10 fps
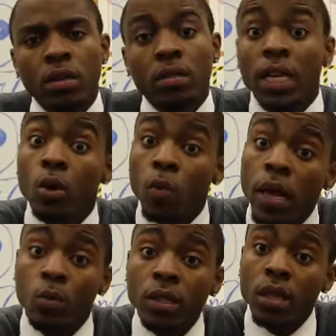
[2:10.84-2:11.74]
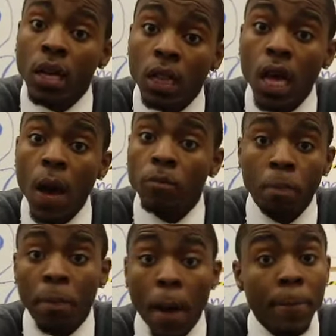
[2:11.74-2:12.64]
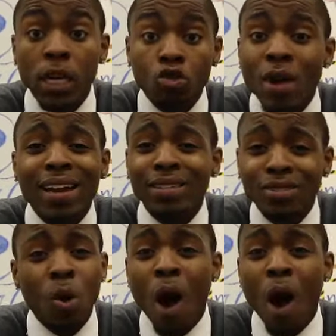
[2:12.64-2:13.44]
Cinderella went to the club and she was bumping and grinding so